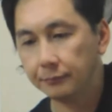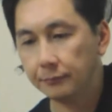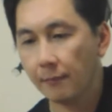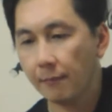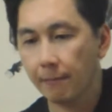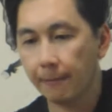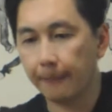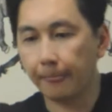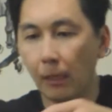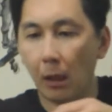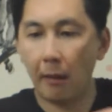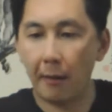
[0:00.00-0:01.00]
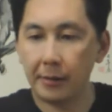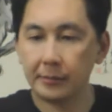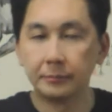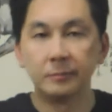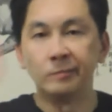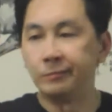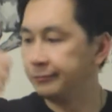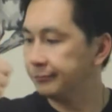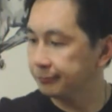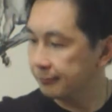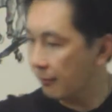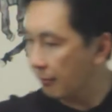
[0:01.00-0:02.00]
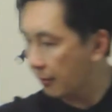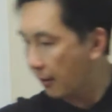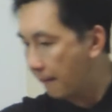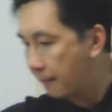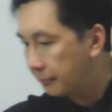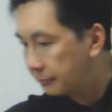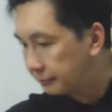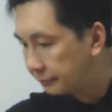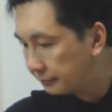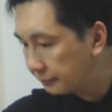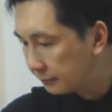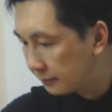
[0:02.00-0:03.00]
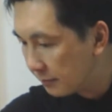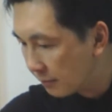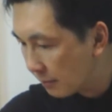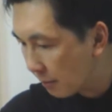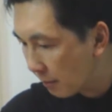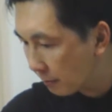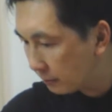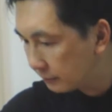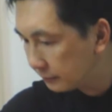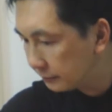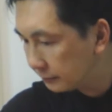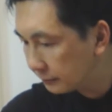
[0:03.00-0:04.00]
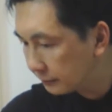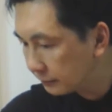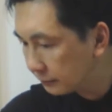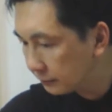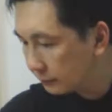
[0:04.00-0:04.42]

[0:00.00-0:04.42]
the same to be said, a bit too soft, so let us move on.